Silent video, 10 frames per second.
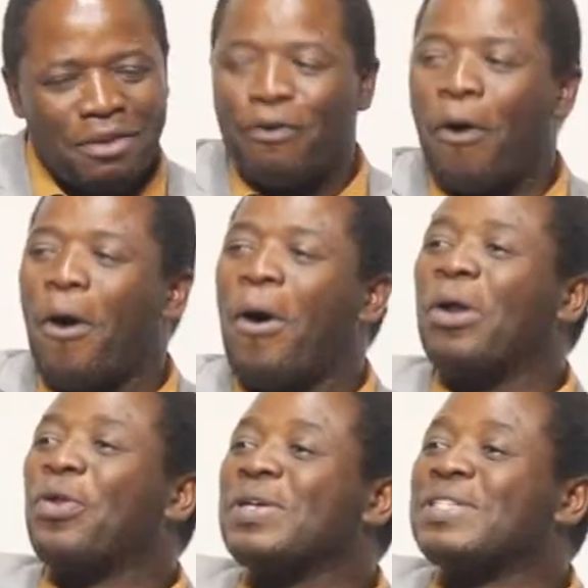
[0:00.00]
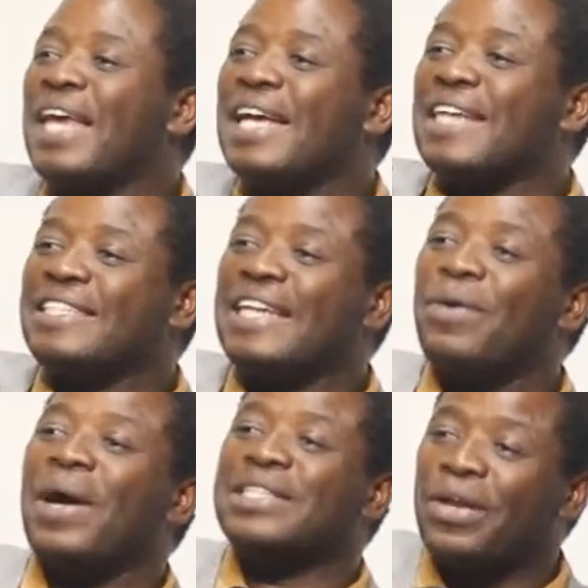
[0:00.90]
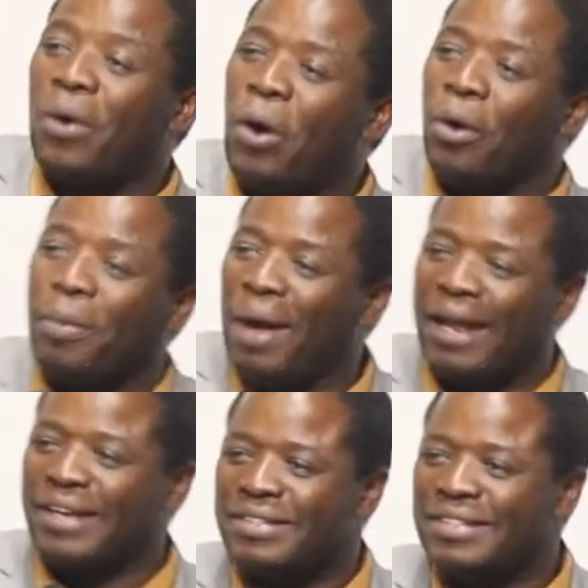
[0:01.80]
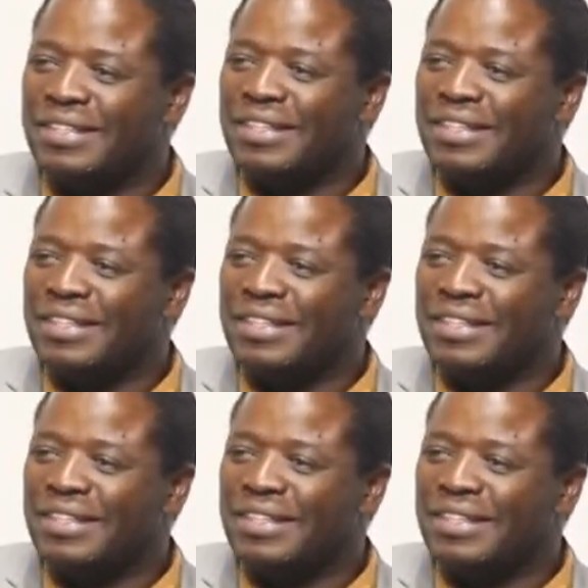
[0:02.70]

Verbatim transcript: for all those years until he was an old man.